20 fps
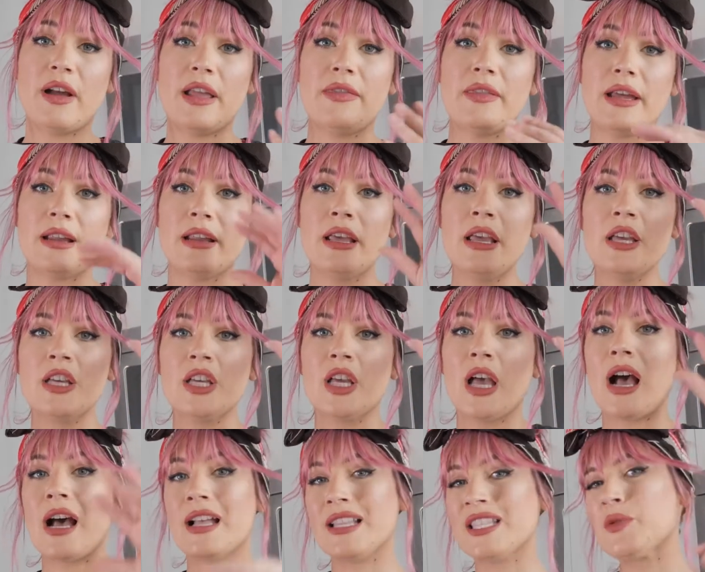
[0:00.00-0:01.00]
find that
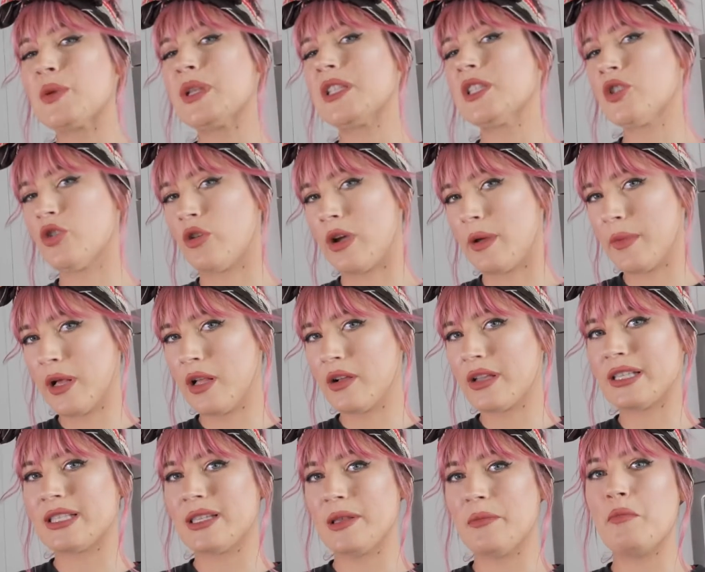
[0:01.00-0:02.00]
unsweetened soy
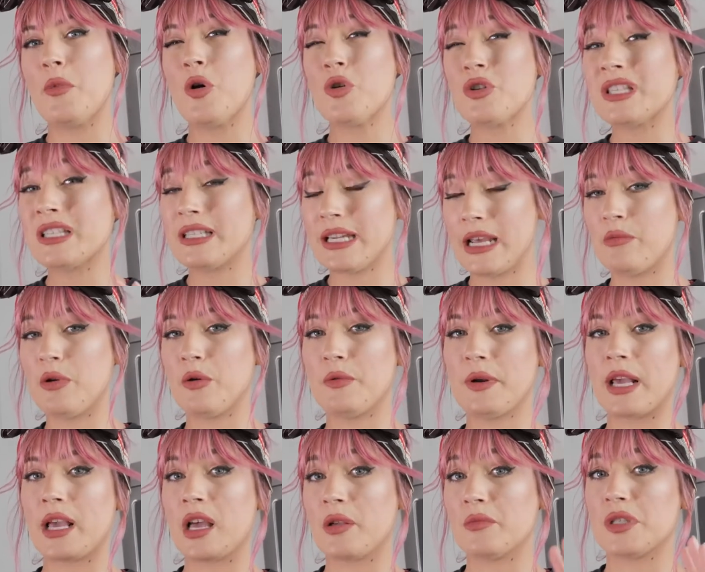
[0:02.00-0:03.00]
milk is the most stable
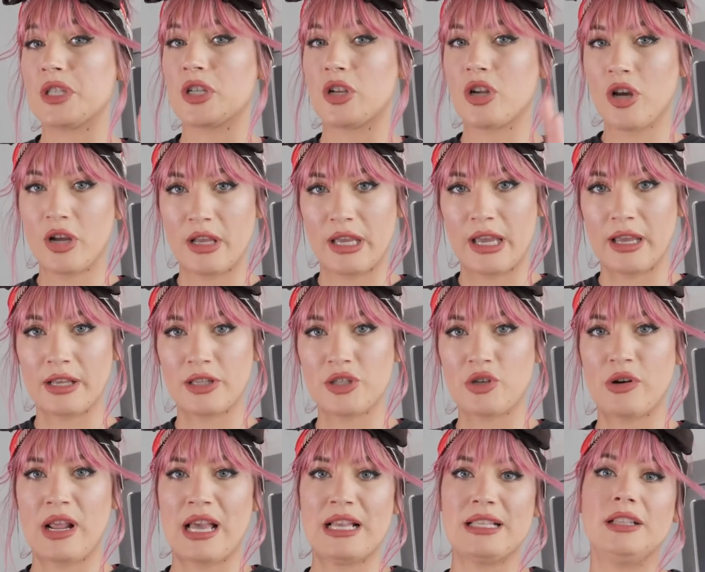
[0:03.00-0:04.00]
when it comes to cooking.
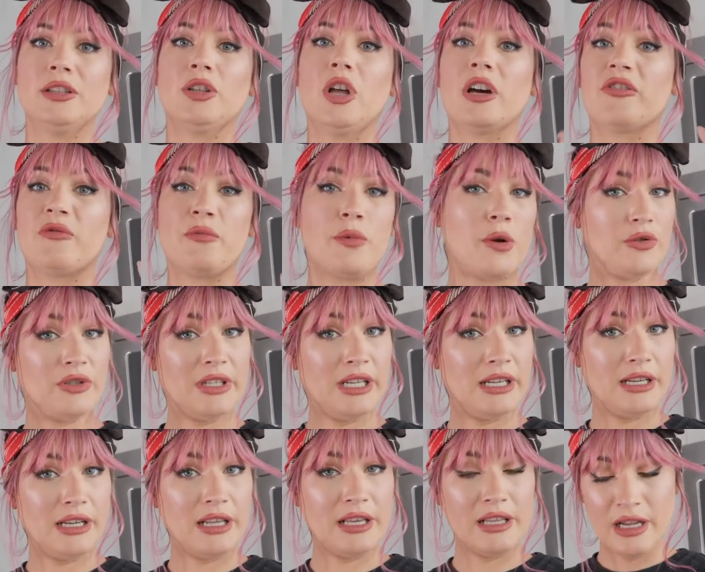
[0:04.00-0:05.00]
So it has a lot of
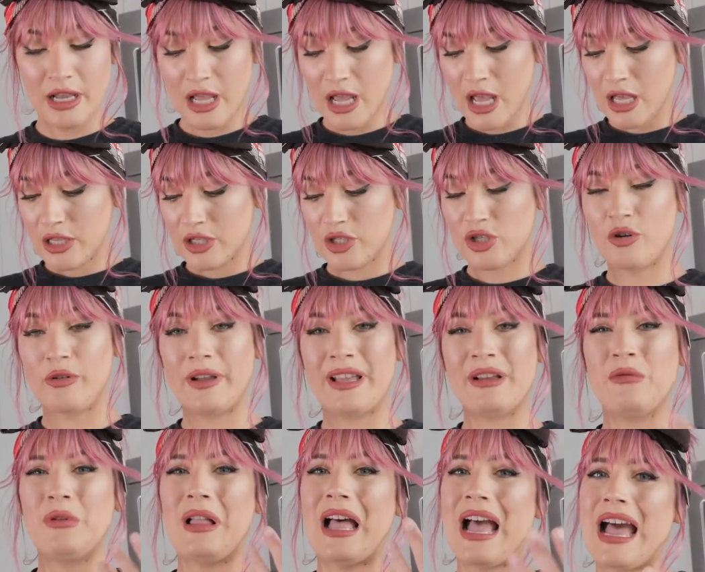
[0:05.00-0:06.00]
protein in it. So
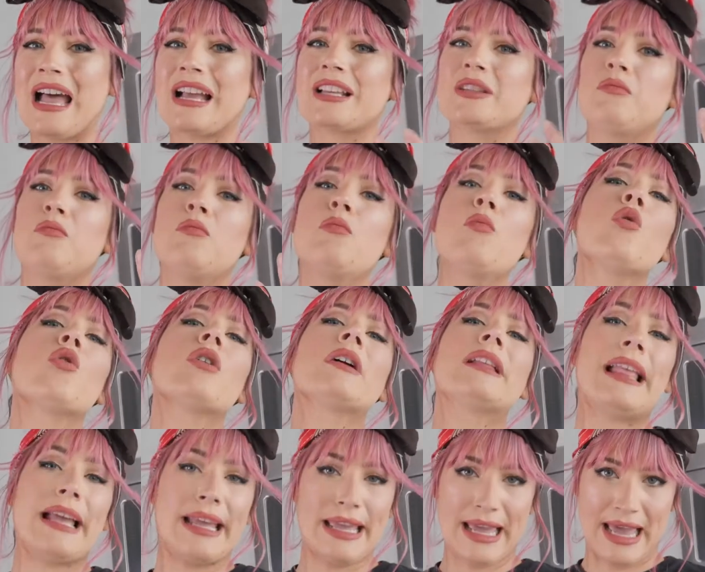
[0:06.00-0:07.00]
it will act
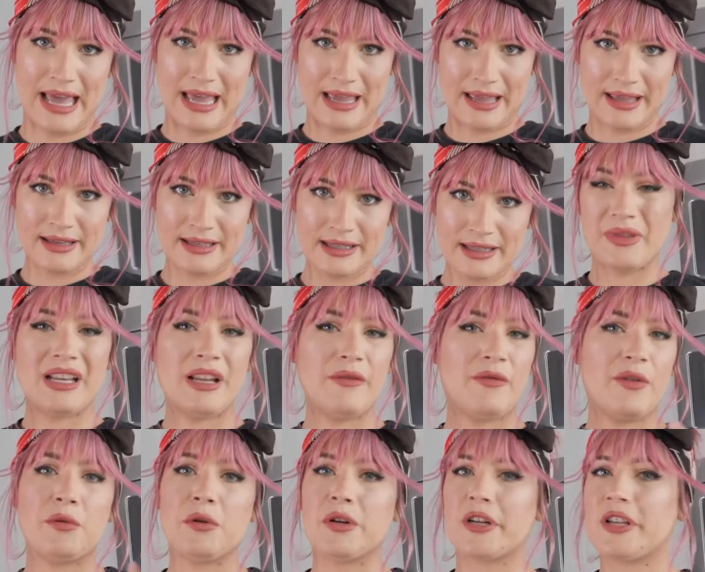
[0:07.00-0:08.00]
more like eggs than
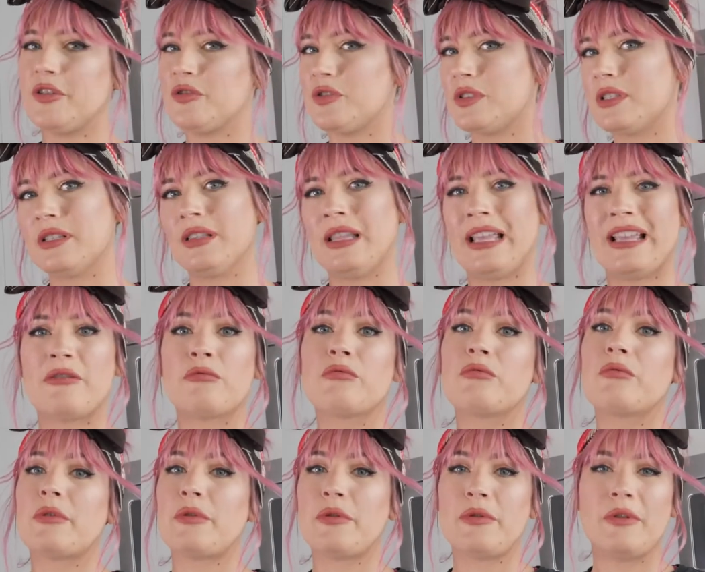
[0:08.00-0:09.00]
if you were to use like
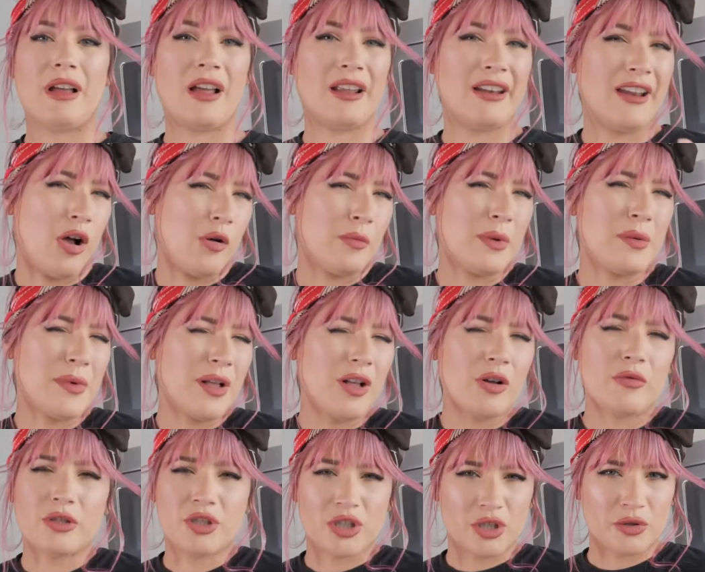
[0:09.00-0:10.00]
an almond
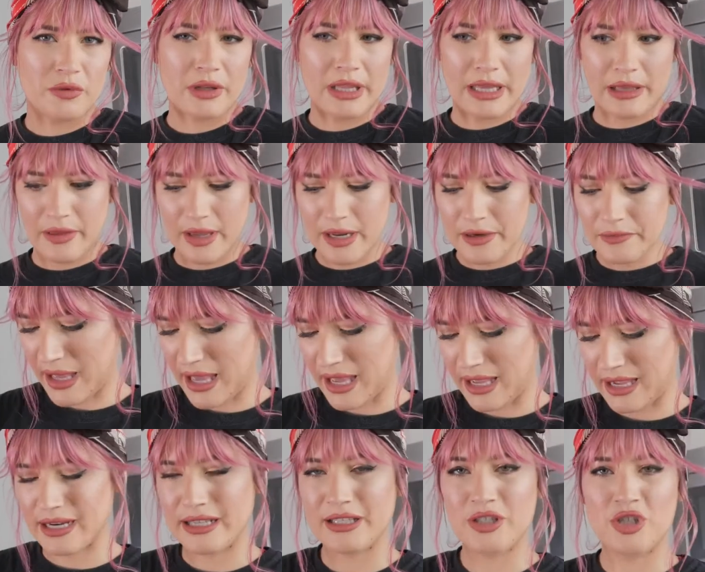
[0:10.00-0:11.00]
milk, which is really thin.
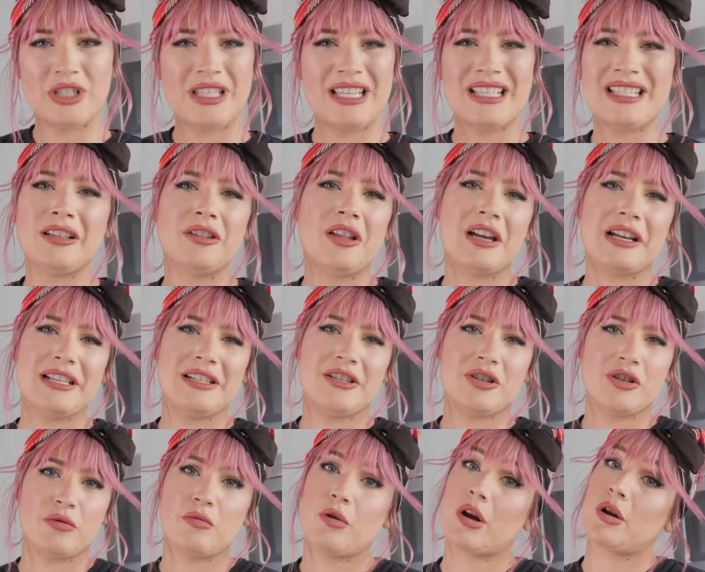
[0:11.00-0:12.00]
And it's a lot
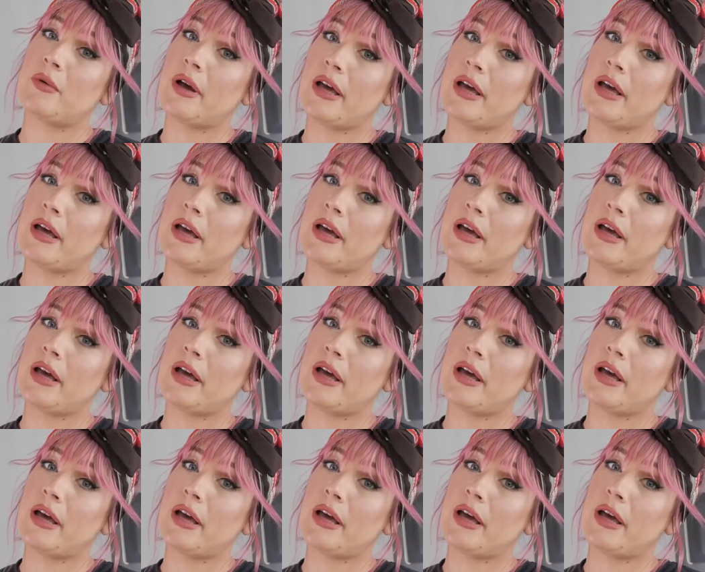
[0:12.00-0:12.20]
easier to work